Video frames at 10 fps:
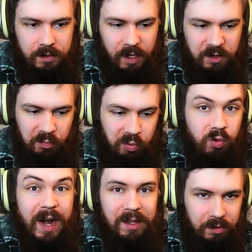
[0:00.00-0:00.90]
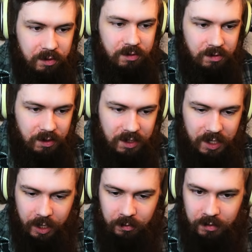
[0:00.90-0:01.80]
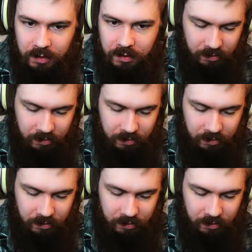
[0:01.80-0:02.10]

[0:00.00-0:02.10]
kind of breadth to the sound.